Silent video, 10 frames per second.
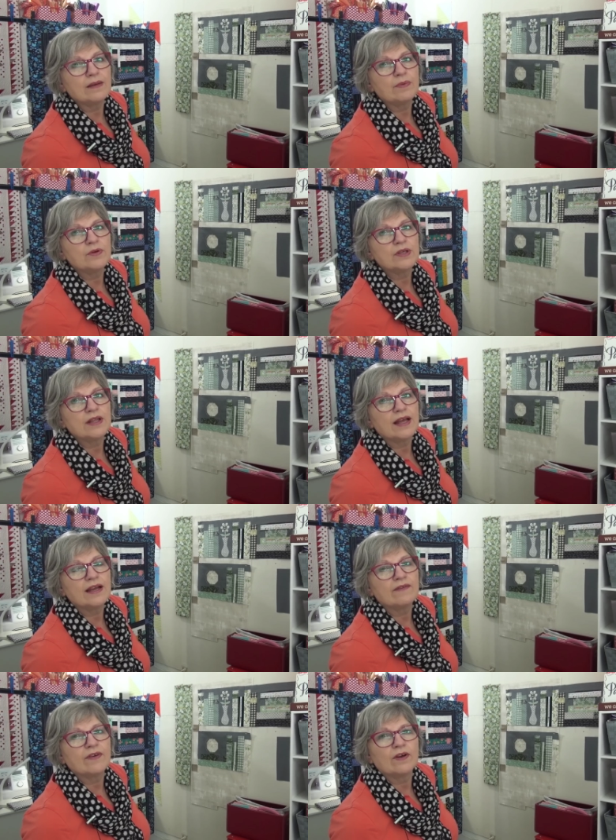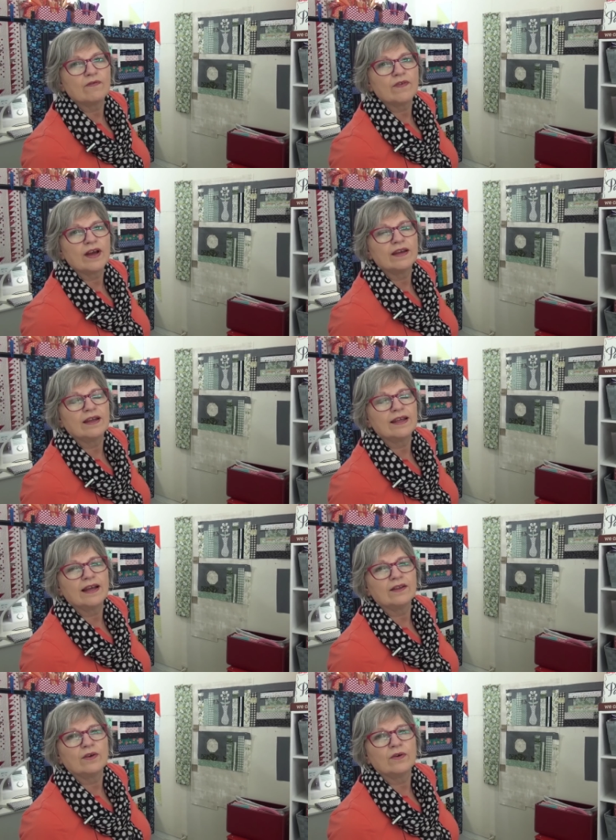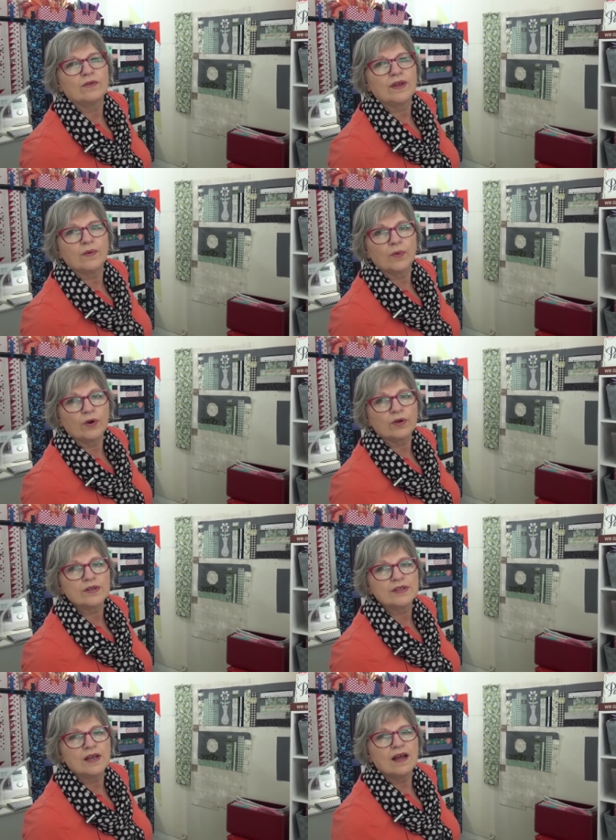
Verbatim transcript: up using that if I don't find a yellow that works